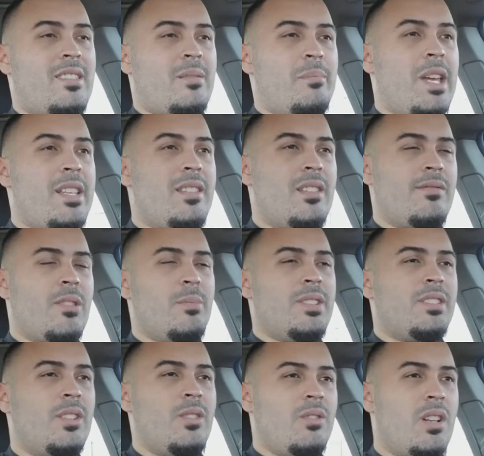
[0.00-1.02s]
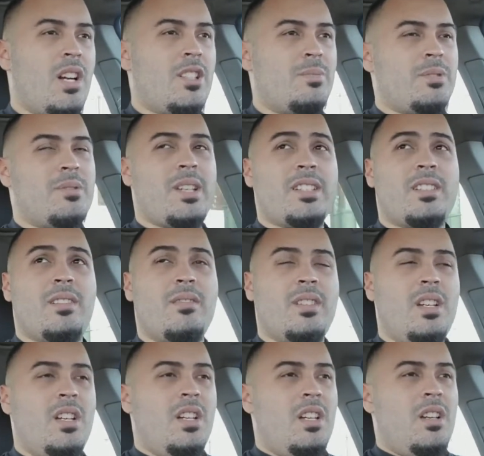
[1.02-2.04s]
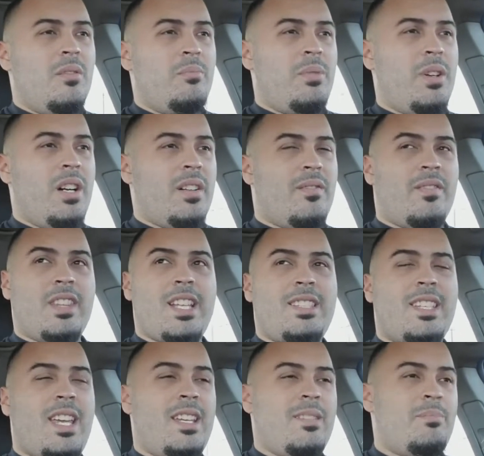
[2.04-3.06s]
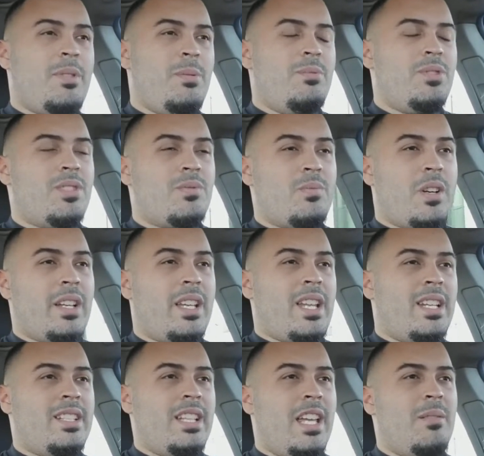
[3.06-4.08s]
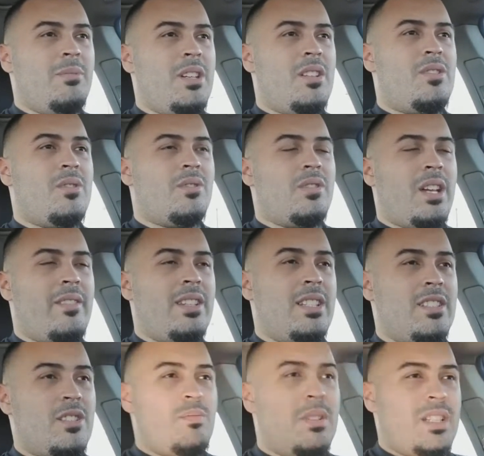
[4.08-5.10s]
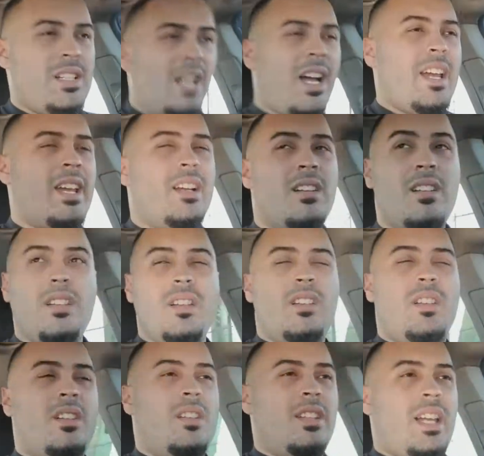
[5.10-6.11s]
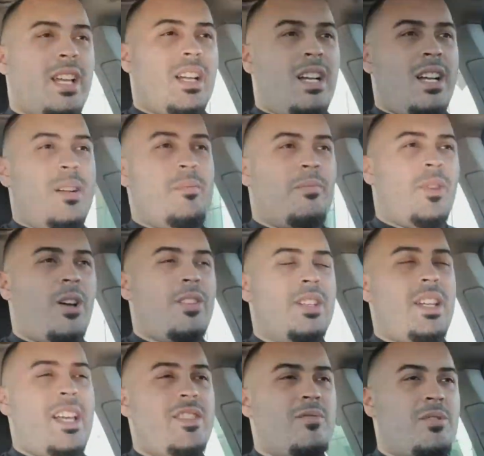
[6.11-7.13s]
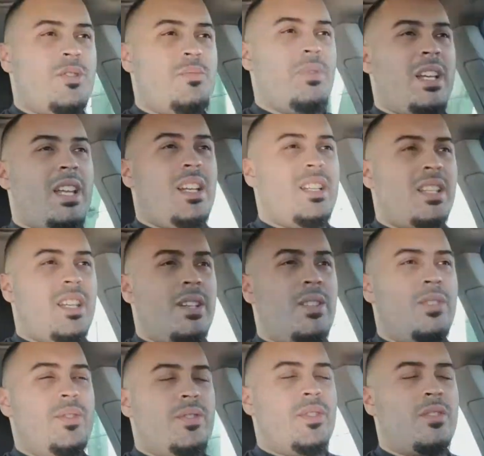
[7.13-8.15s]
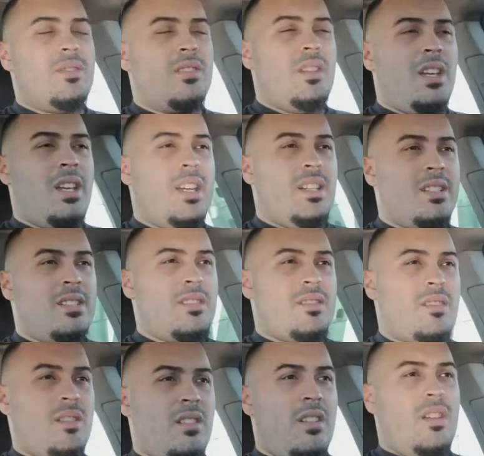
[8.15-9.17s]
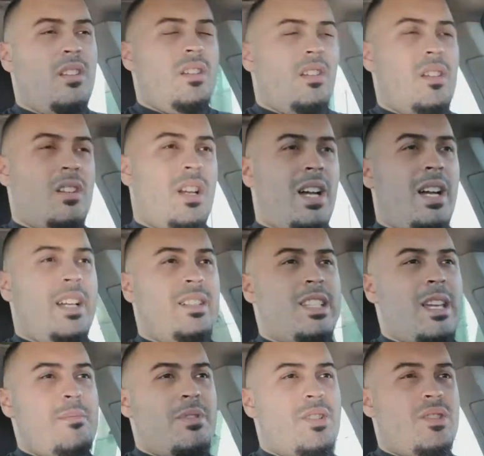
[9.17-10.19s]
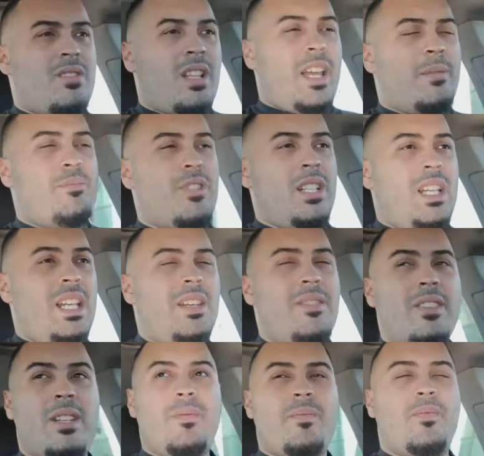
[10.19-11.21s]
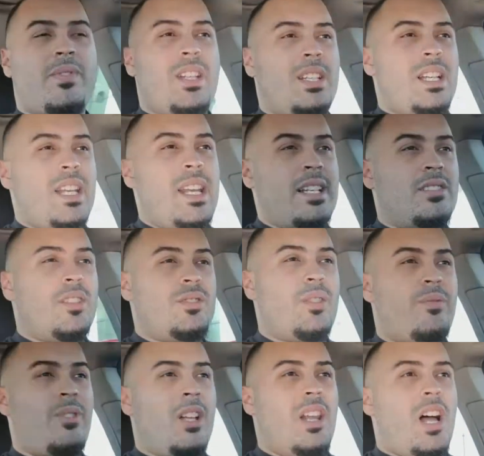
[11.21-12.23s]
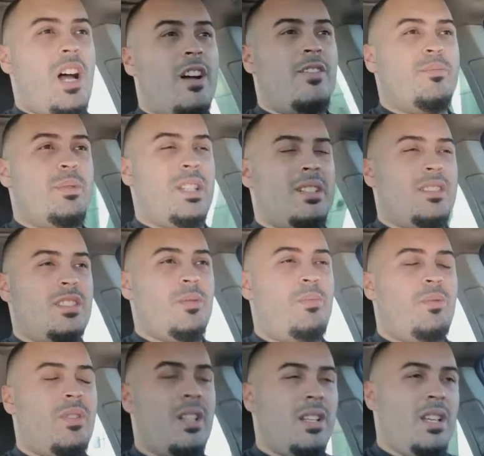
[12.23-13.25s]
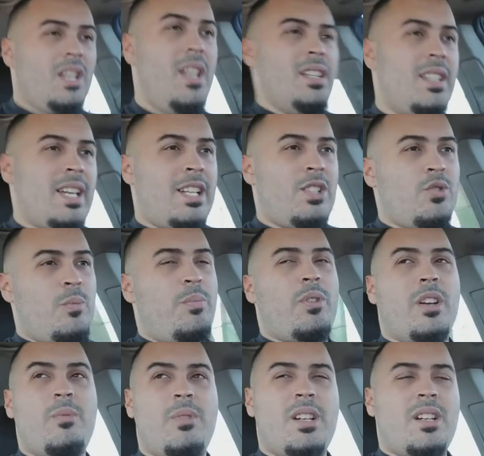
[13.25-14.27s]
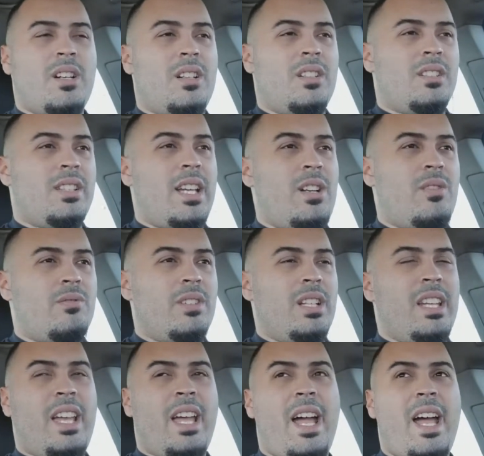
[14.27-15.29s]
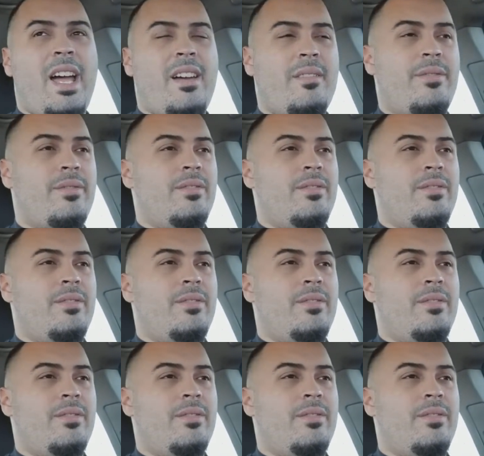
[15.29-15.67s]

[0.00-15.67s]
amazing from a 0 cost perspective, but let's say people just weren't getting damage or everything's just been dying. Like all the dice have just been getting killed and damage is like pretty even, then the deck starts to fall off, because at the point they get to a point where they don't really have